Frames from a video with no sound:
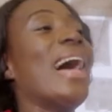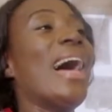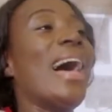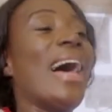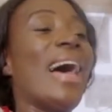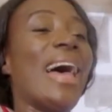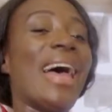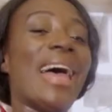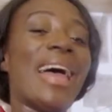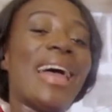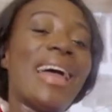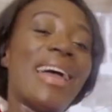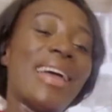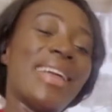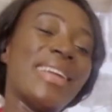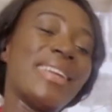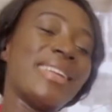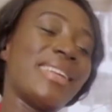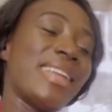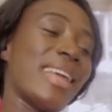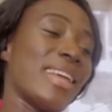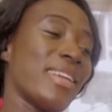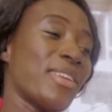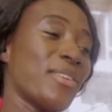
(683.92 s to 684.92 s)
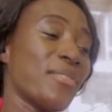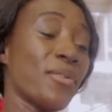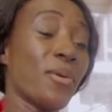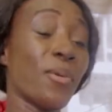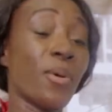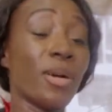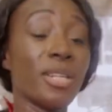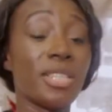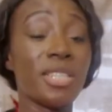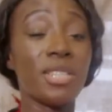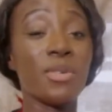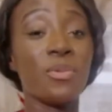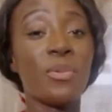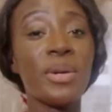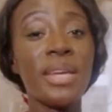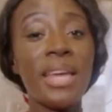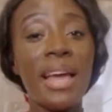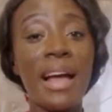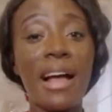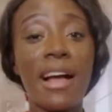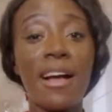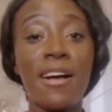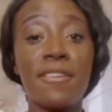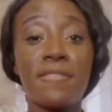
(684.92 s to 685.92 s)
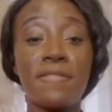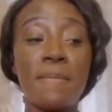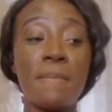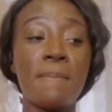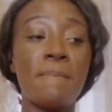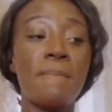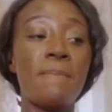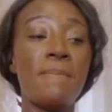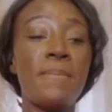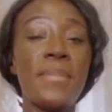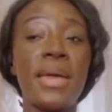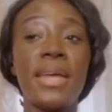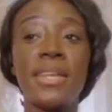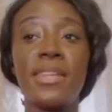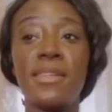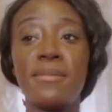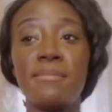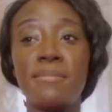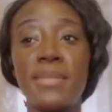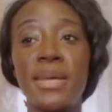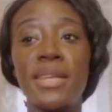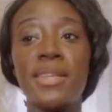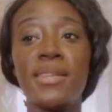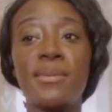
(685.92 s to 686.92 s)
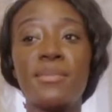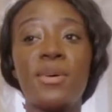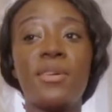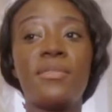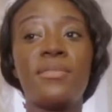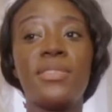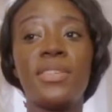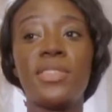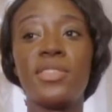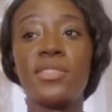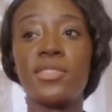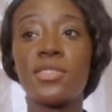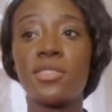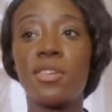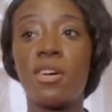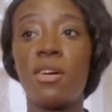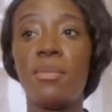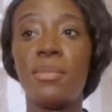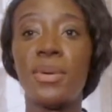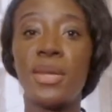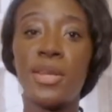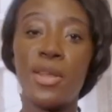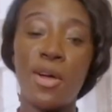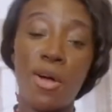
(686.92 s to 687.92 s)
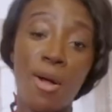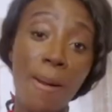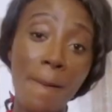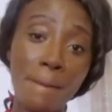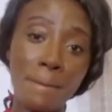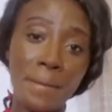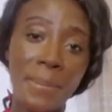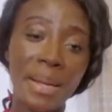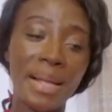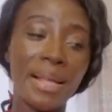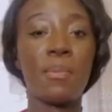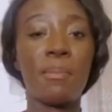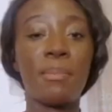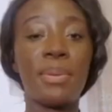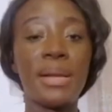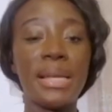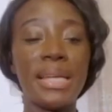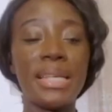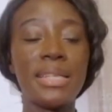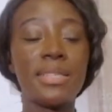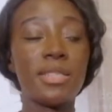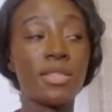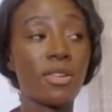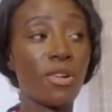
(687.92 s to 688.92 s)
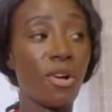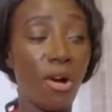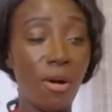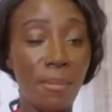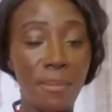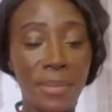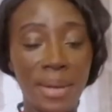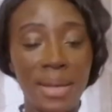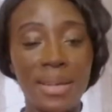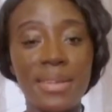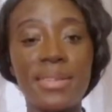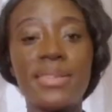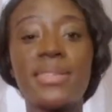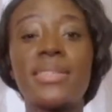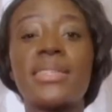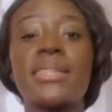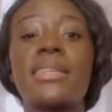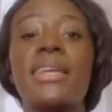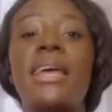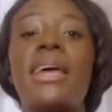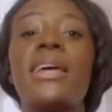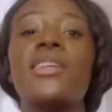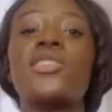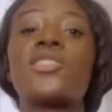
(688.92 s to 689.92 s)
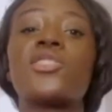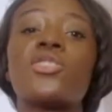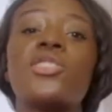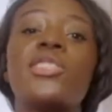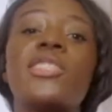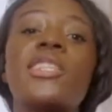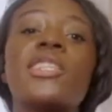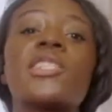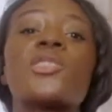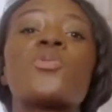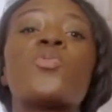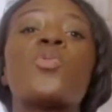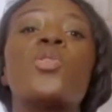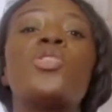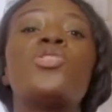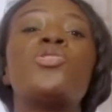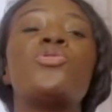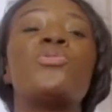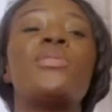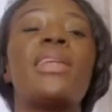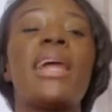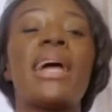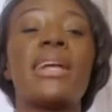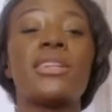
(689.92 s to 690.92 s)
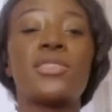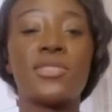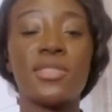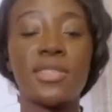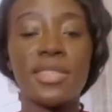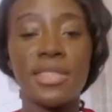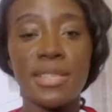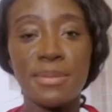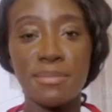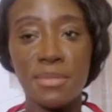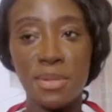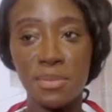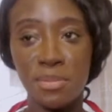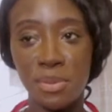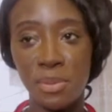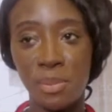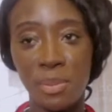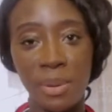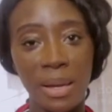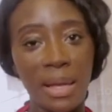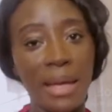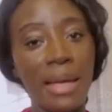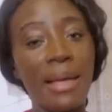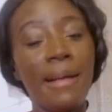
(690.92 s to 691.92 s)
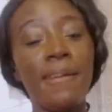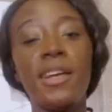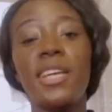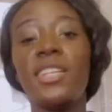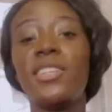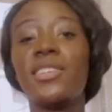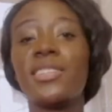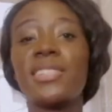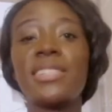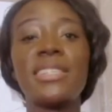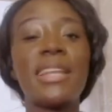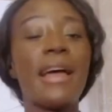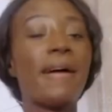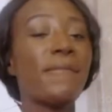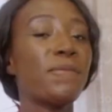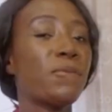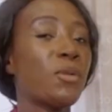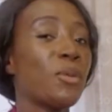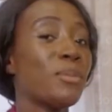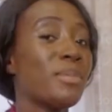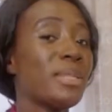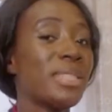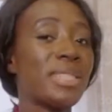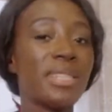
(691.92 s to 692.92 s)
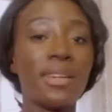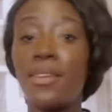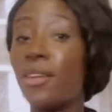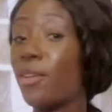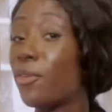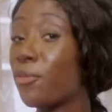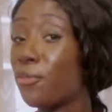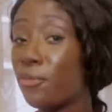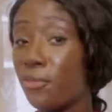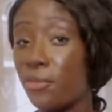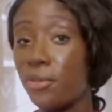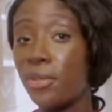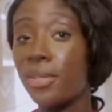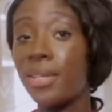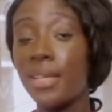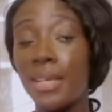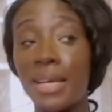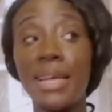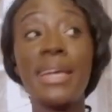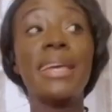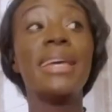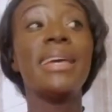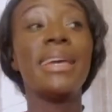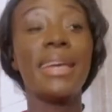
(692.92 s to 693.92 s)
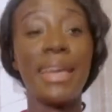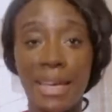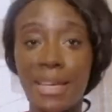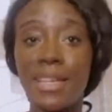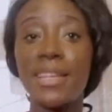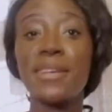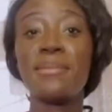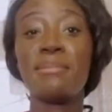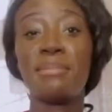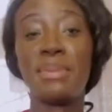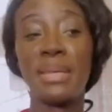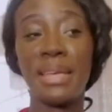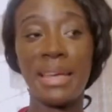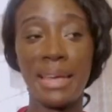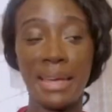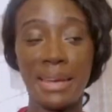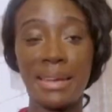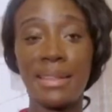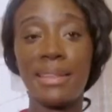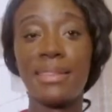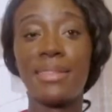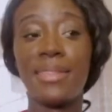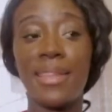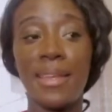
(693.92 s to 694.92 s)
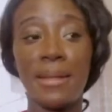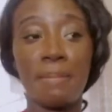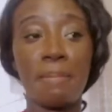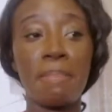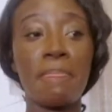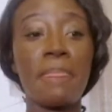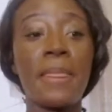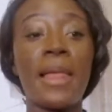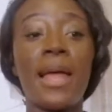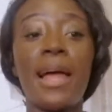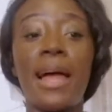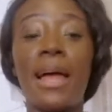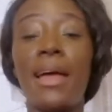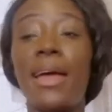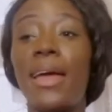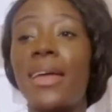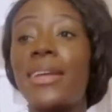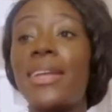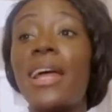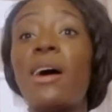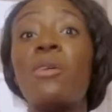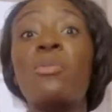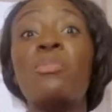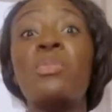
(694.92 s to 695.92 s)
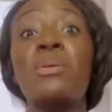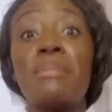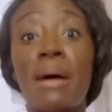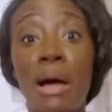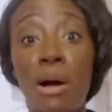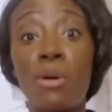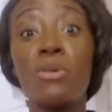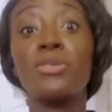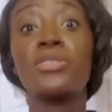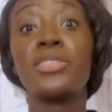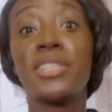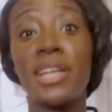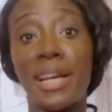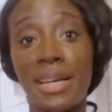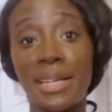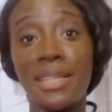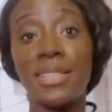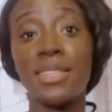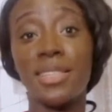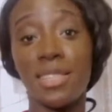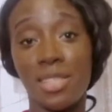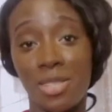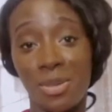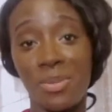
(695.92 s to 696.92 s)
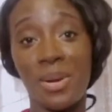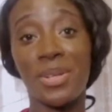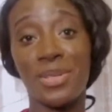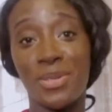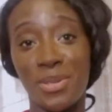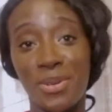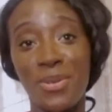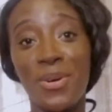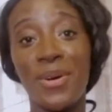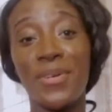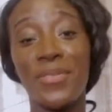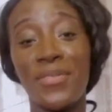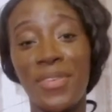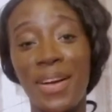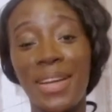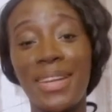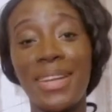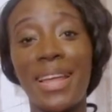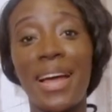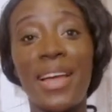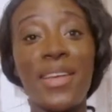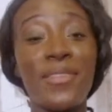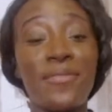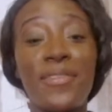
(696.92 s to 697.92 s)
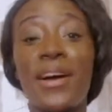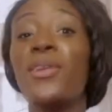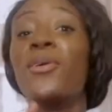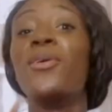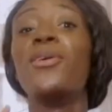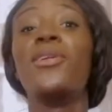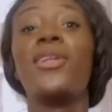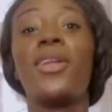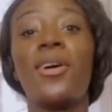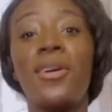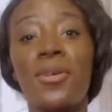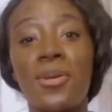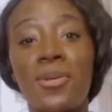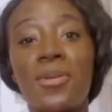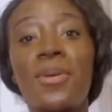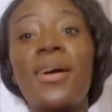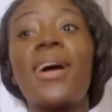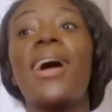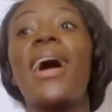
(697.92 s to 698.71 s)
And thank you for watching. We have many more videos coming up. Please comment and suggest what you'd like to see me prepare. It doesn't have to be Syrian food. It can be anything. And that will be my own challenge as well, to go and find out if I don't know.